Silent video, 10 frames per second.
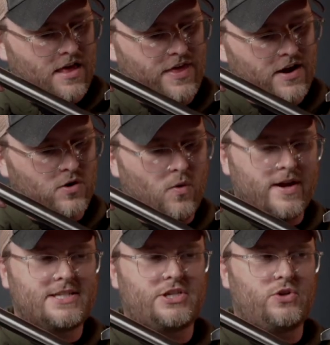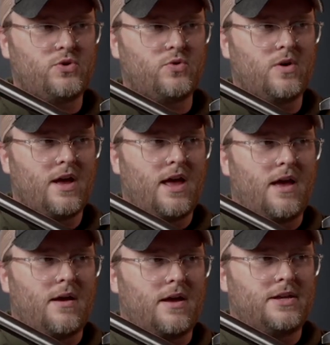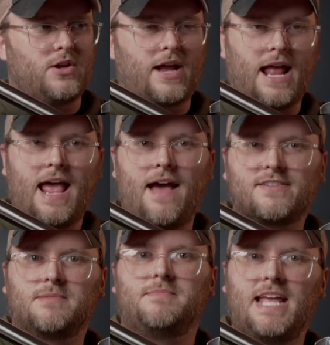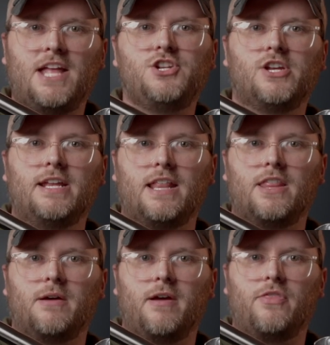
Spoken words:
they are going to you know, kind of have some tension in them,